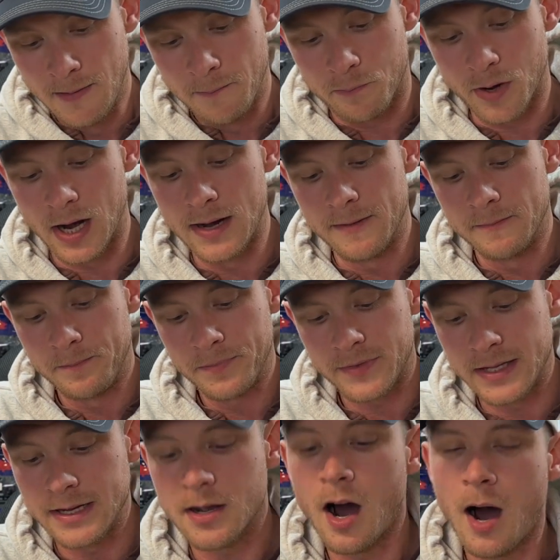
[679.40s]
but
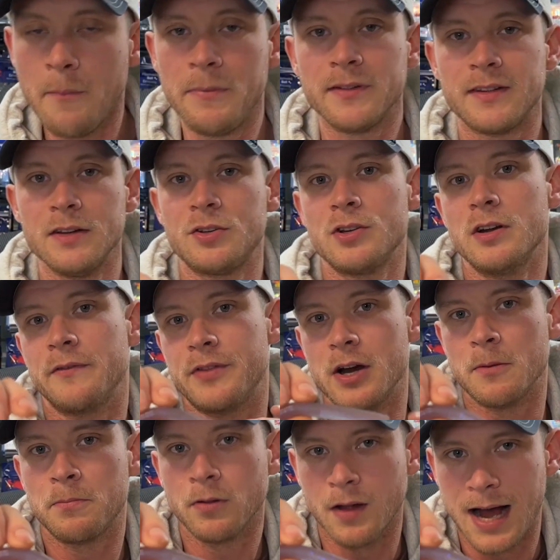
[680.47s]
the composition of
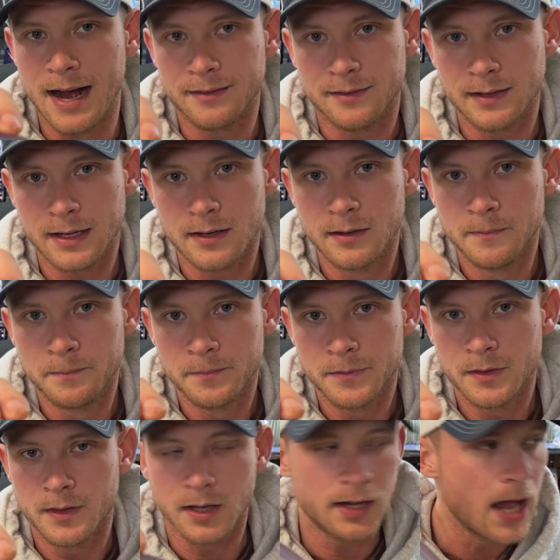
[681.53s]
their plastic,
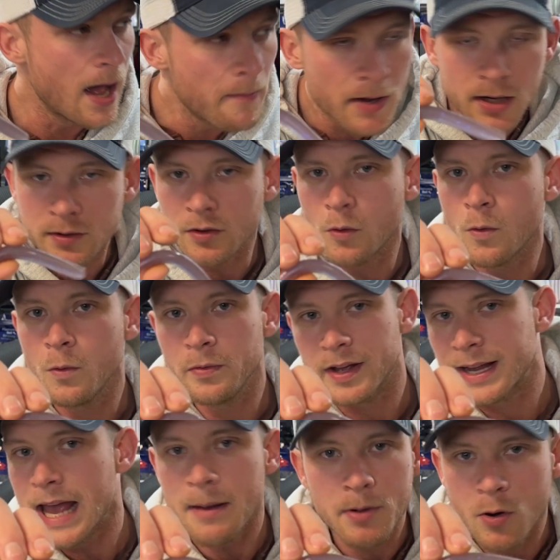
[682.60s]
the
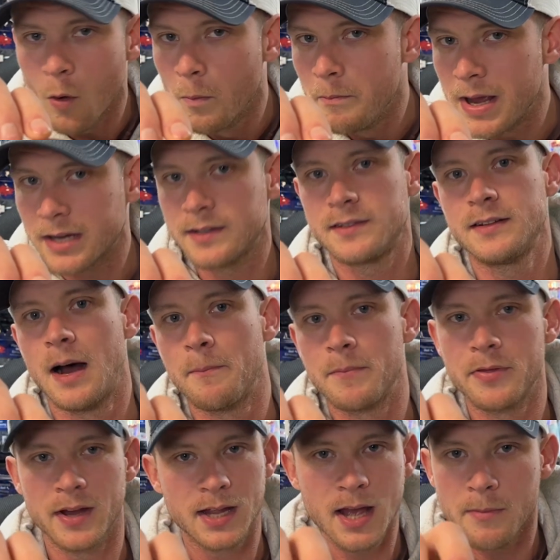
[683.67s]
chemical
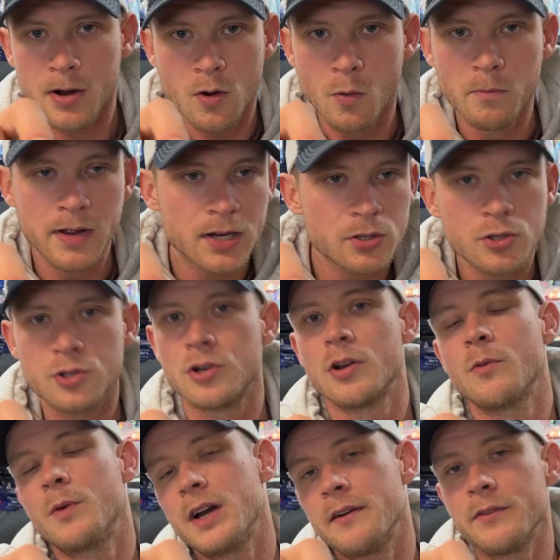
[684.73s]
mix-up, the chemical mixture,
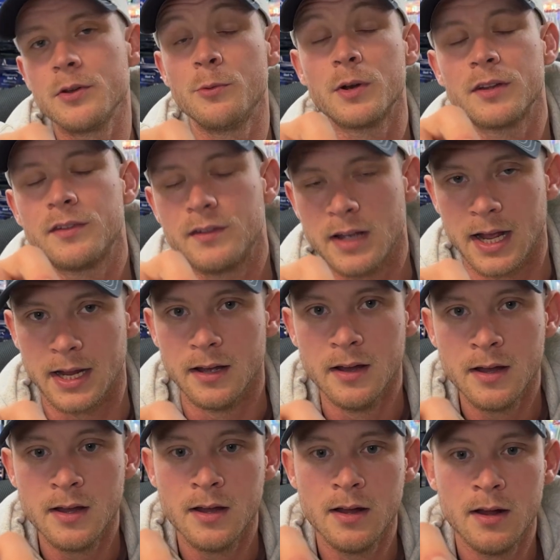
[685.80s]
whatever you want to say,
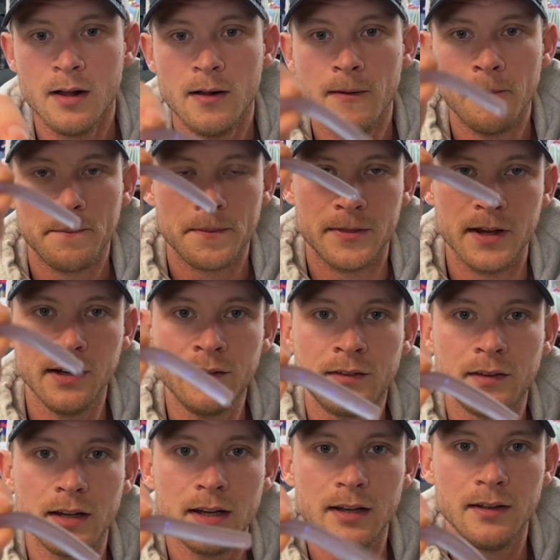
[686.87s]

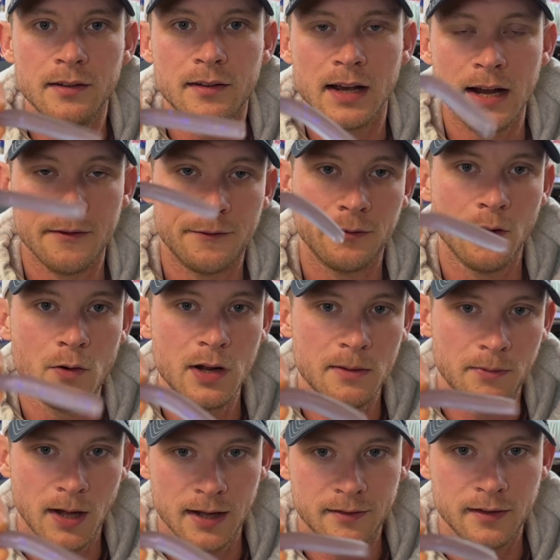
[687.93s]
this is a floating
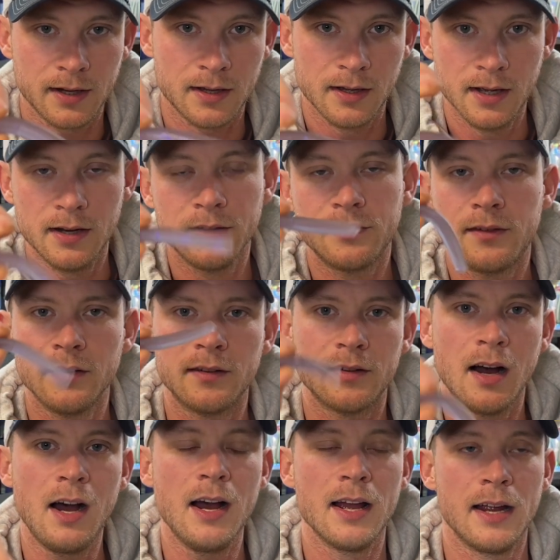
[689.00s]
plastic. It is
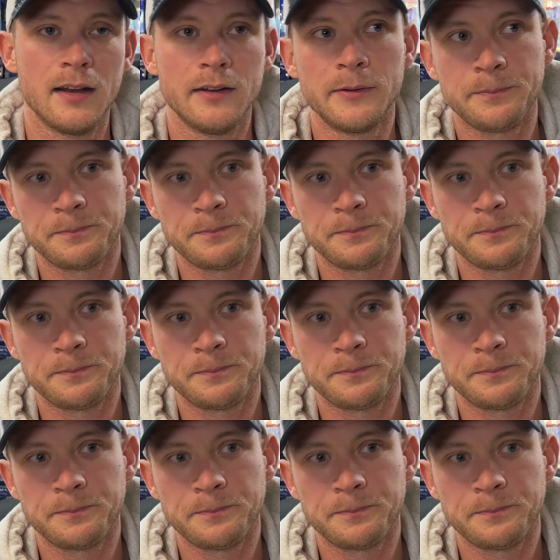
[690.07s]
designed